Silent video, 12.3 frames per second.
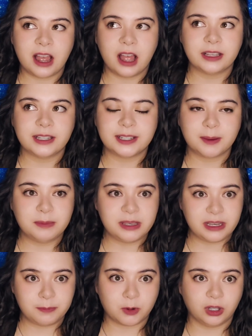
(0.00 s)
on some
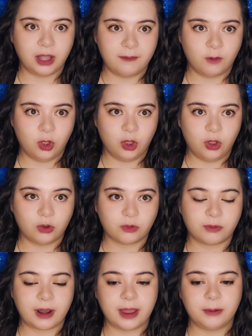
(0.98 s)
deeper level,
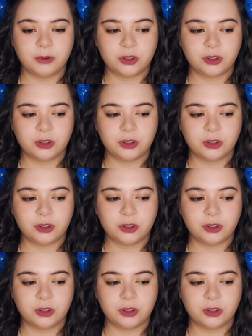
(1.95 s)
right?